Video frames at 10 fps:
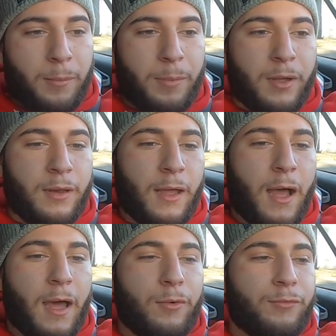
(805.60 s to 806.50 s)
but
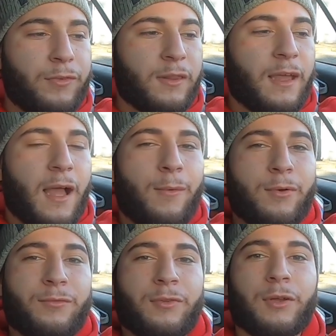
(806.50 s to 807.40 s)
I don't feel like I
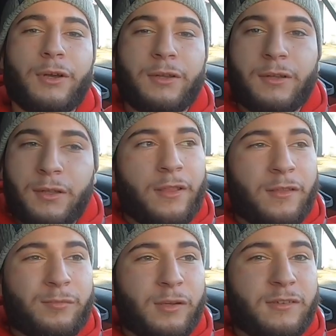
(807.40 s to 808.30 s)
would have learned
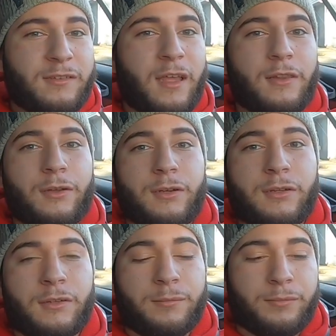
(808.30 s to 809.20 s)
as much as I
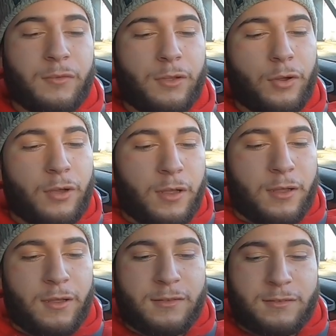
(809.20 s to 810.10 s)
learned, you know,
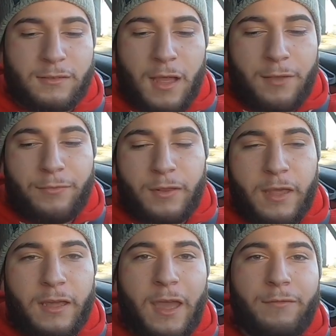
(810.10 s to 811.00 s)
because I feel
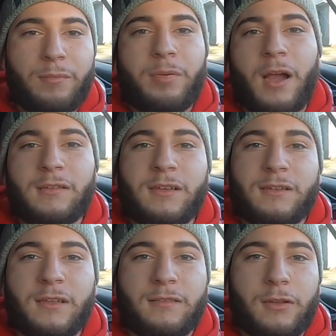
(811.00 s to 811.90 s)
like every
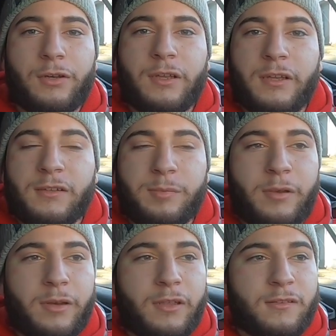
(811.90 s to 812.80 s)
project is a learning
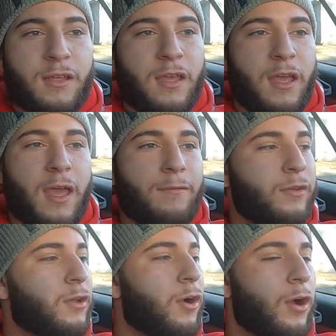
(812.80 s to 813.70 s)
experience.
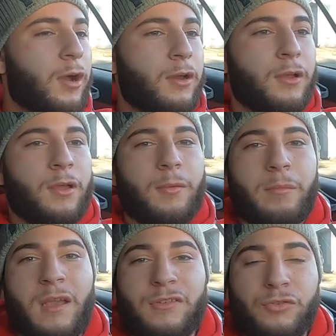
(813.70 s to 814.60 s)
Every car
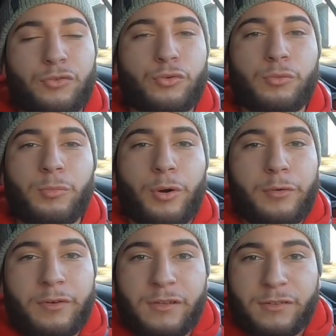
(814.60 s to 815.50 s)
makes you do
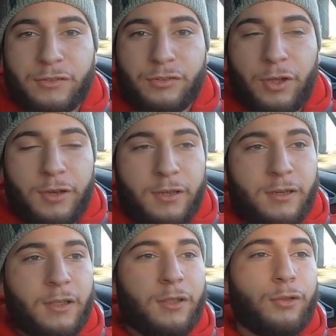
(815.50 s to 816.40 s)
more research on it,
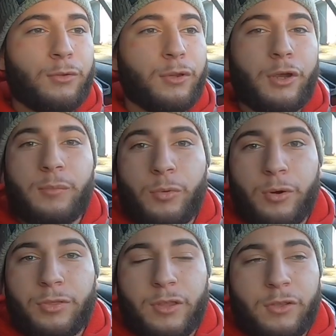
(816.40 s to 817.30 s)
you learn
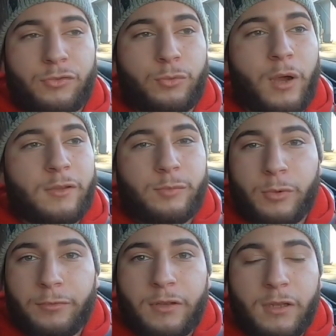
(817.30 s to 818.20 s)
more things, you watch
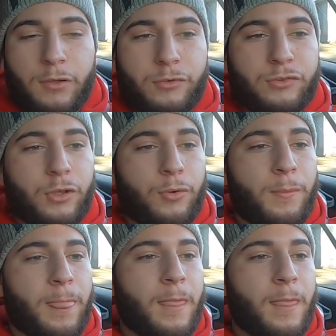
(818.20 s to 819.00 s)
more videos. So